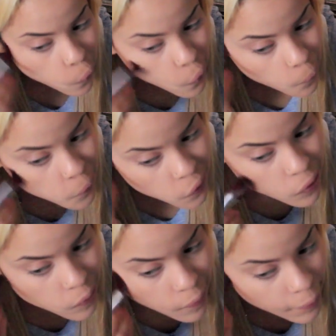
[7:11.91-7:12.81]
So I'm just
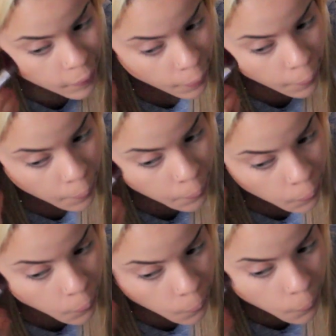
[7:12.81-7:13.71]
going to take that,
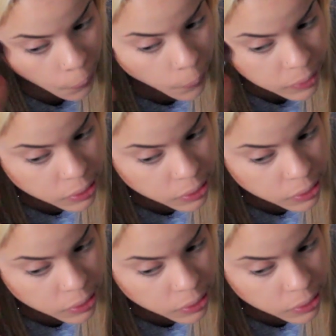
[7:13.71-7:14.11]
go in